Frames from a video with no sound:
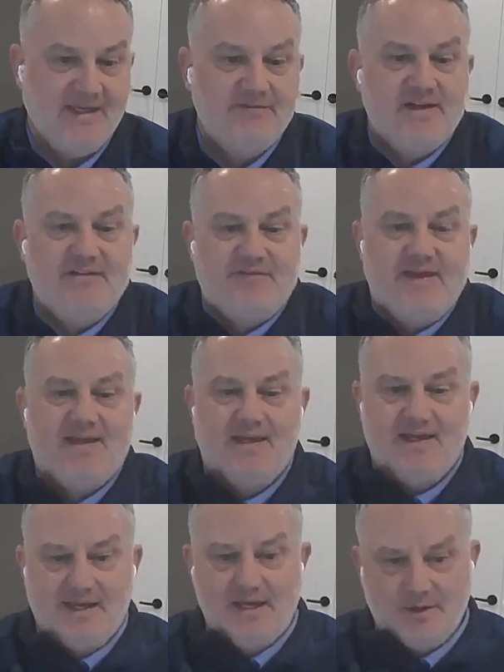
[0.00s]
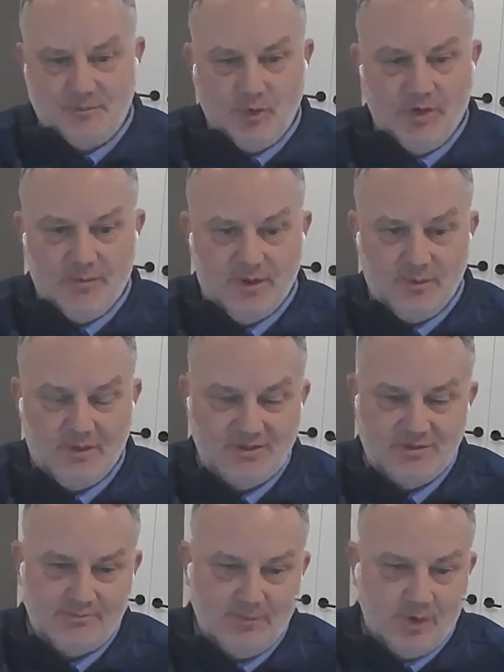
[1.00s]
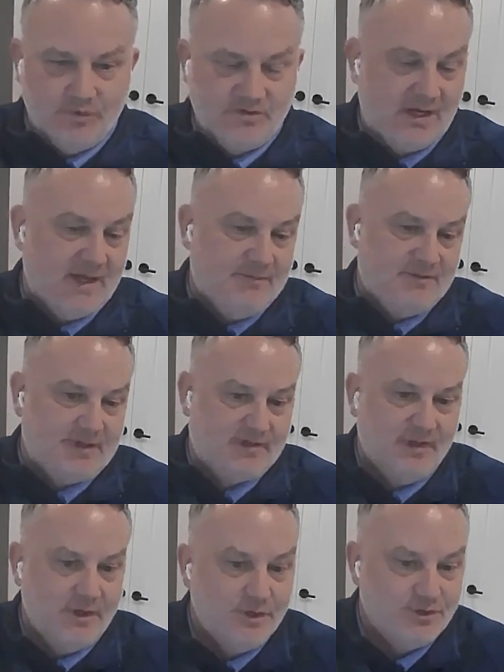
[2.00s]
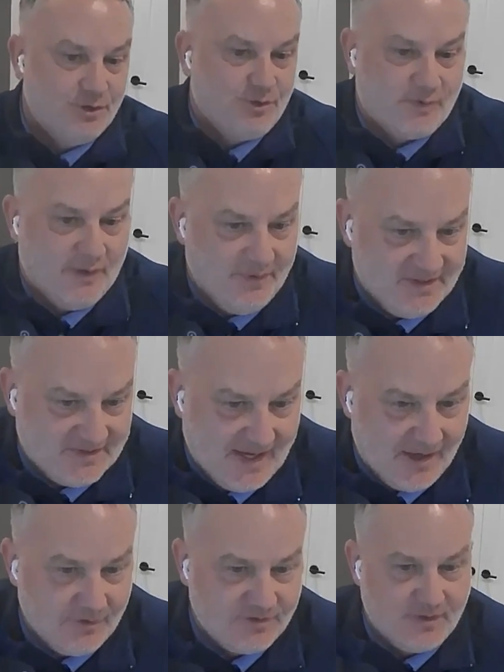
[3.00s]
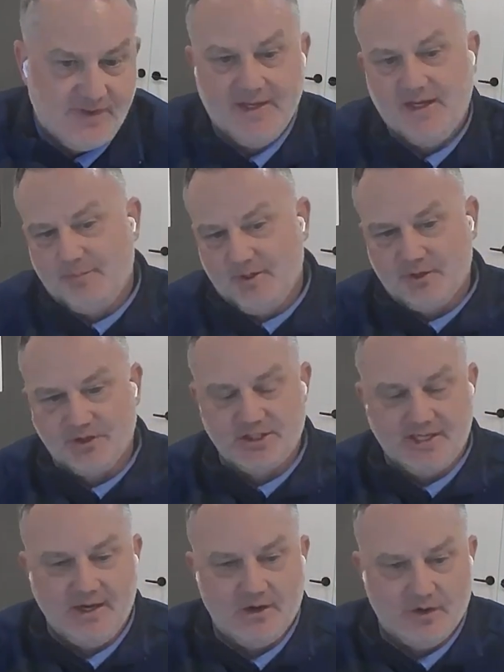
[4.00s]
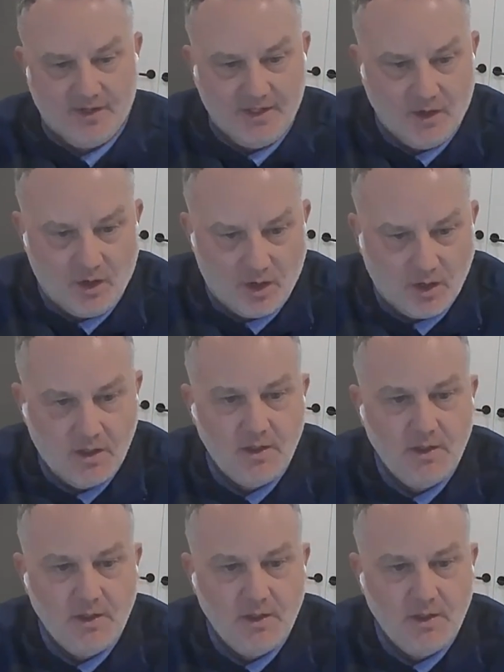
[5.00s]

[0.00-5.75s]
even if they can get an appointment, which most times they're 2, 3 weeks out, so they end up in urgent care or ER,